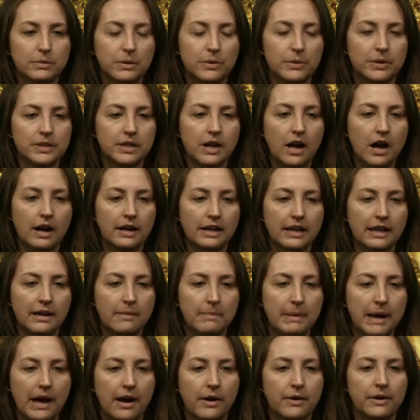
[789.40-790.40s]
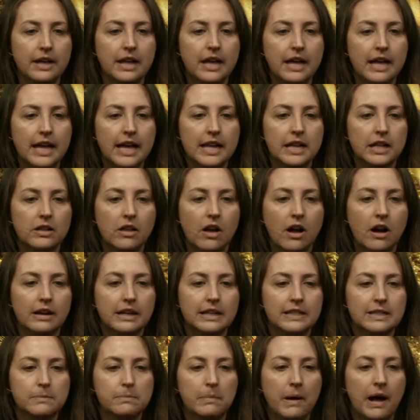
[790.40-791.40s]
were talking about, and along
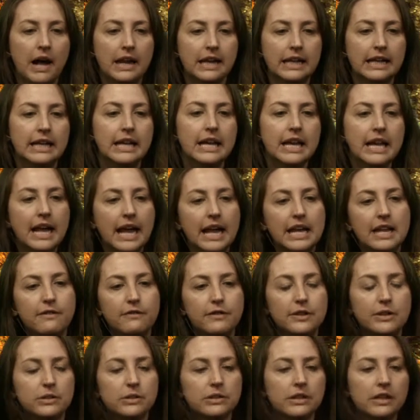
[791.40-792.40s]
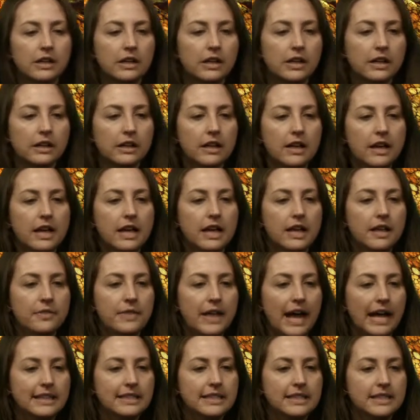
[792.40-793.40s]
its body. And if you look,
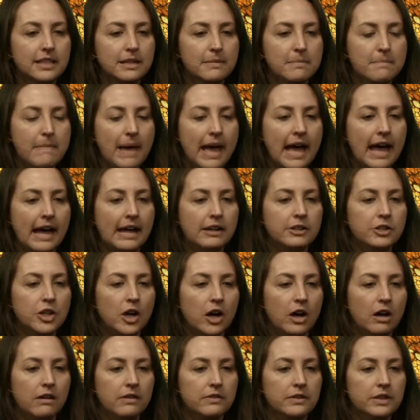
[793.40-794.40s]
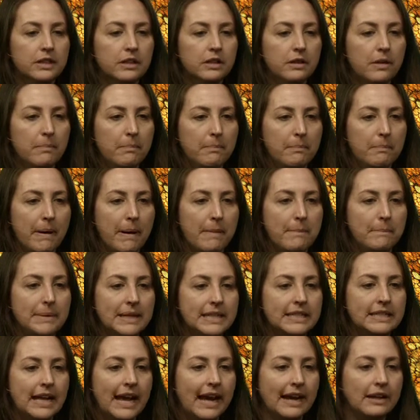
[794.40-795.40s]
that's to match all the little bumpy
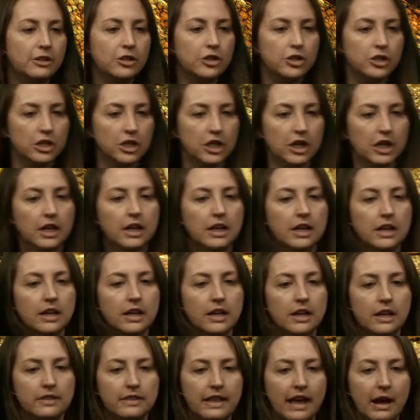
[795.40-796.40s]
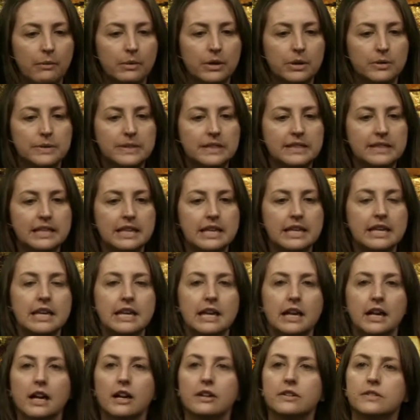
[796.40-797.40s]
texture that we would see
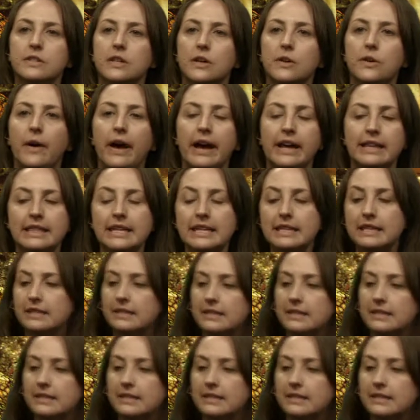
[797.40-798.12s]
here. So I think this